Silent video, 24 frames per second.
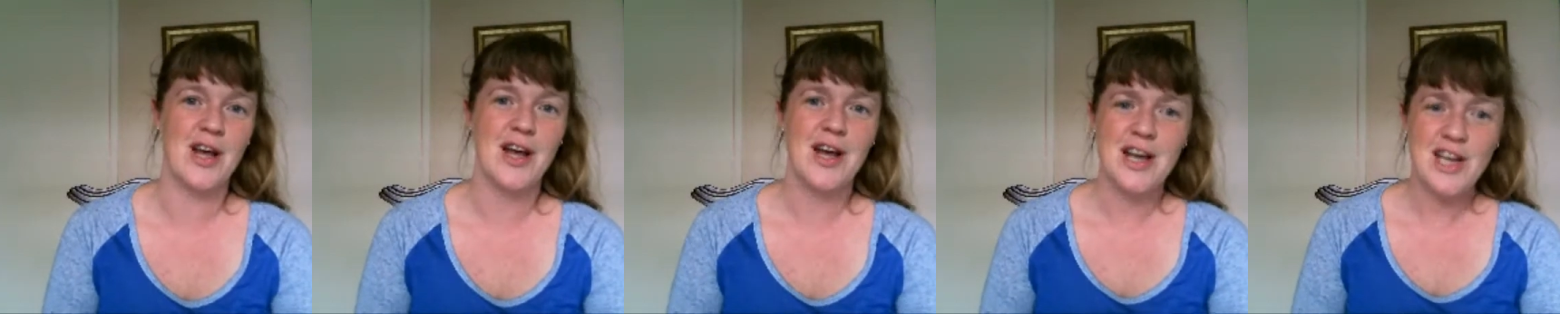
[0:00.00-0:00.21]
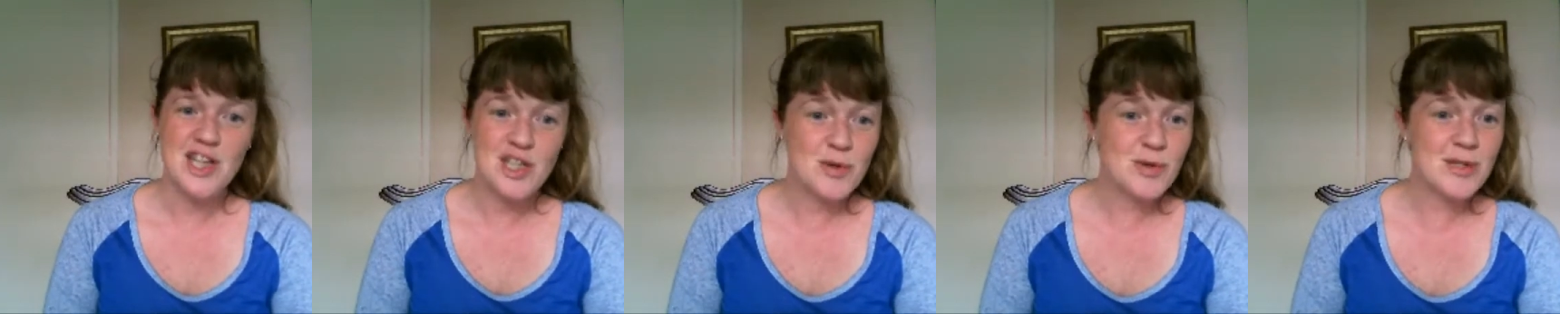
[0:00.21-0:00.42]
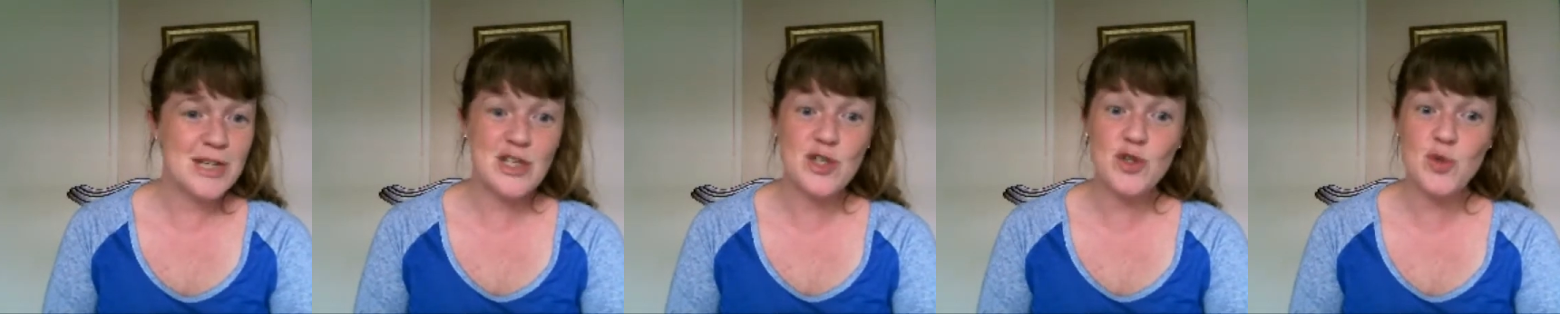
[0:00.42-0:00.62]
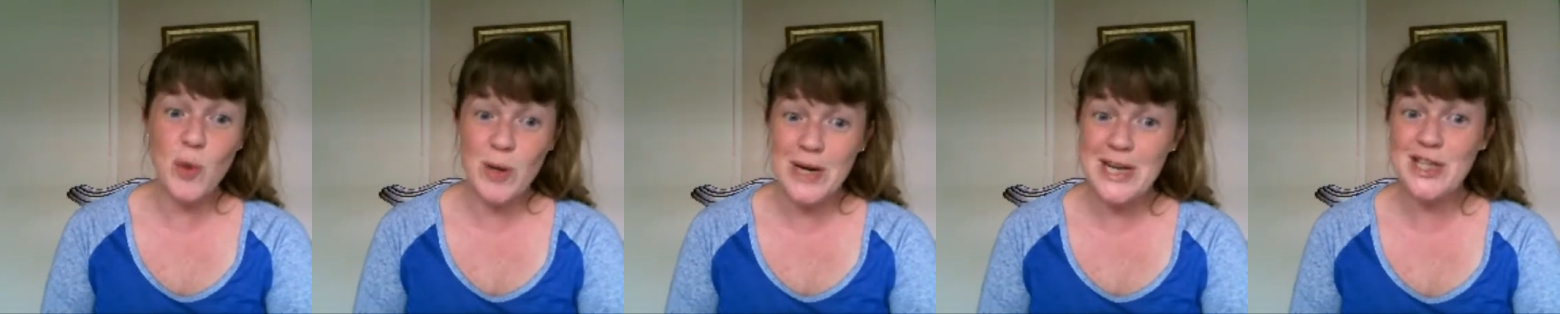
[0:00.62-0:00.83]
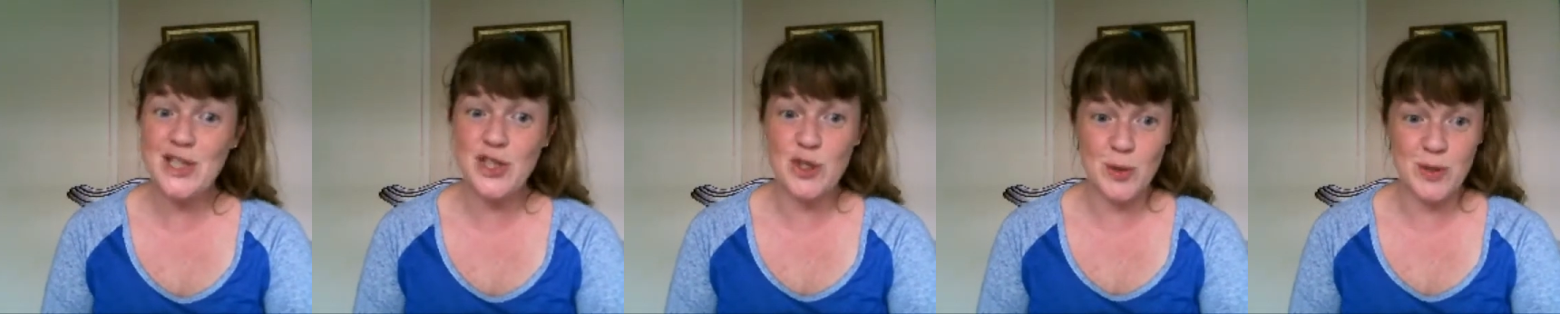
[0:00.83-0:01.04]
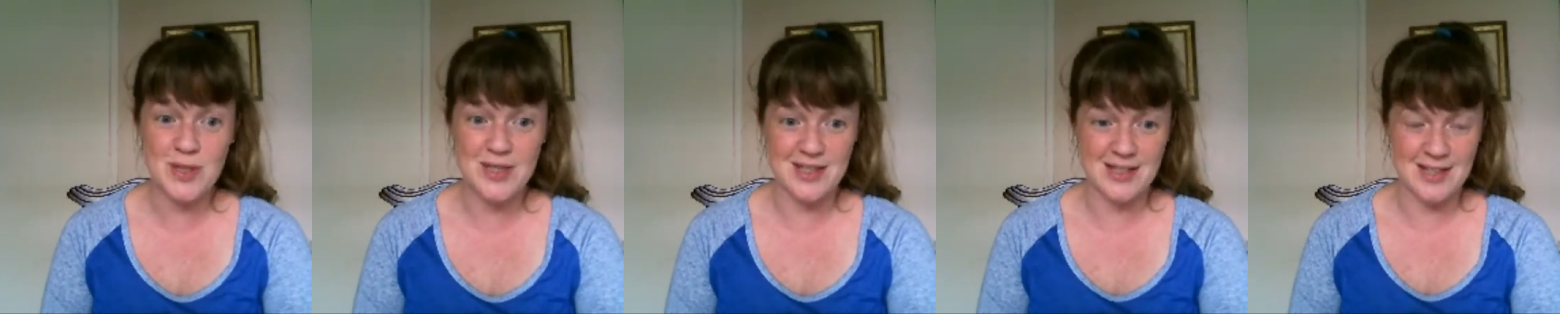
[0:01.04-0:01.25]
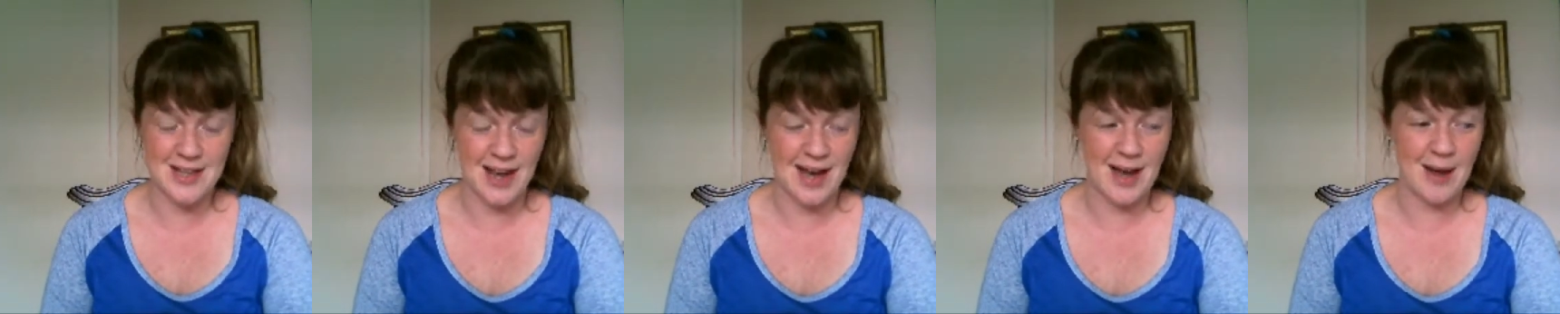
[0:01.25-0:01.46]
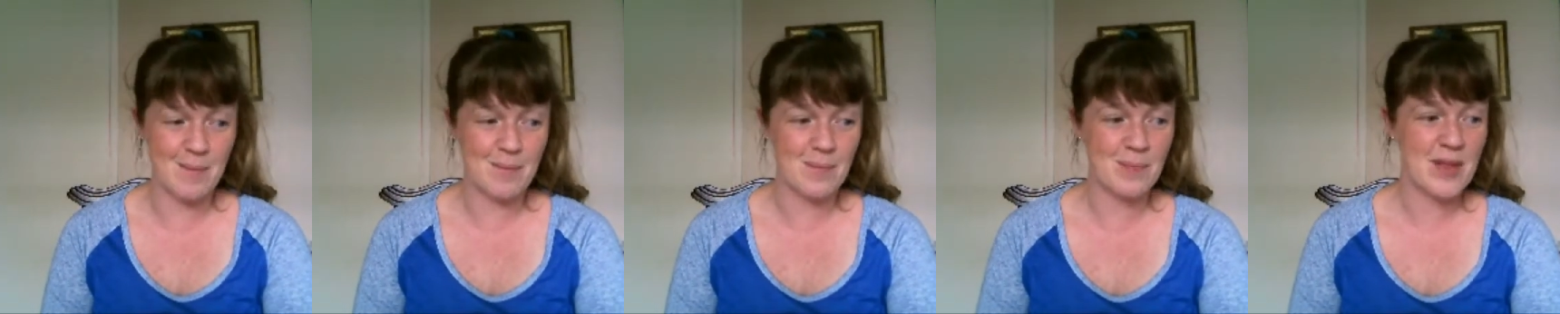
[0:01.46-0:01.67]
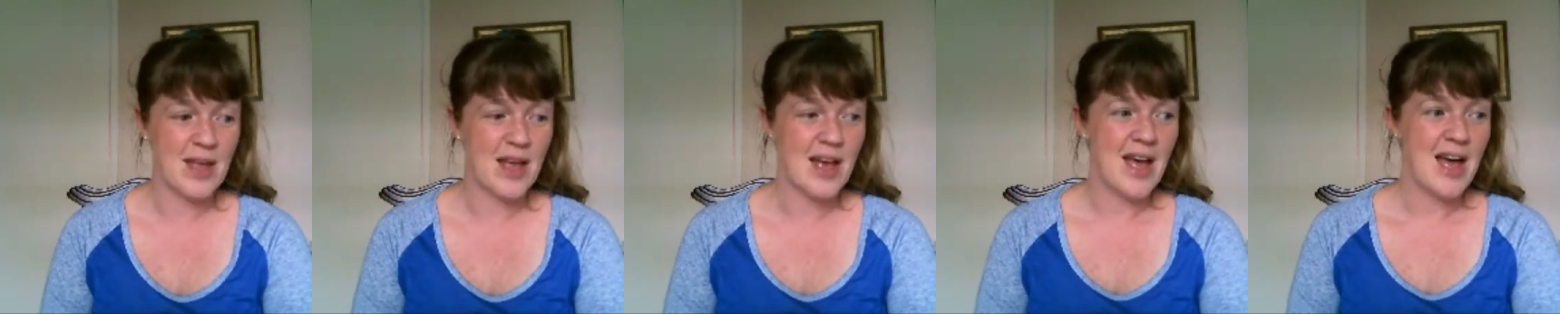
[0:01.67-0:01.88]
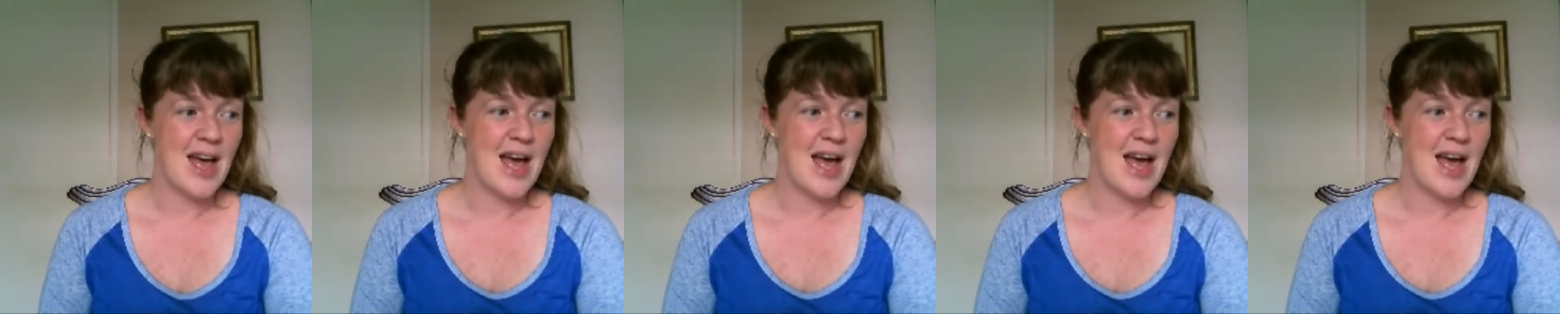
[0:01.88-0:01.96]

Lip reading: She was like 22 at the time.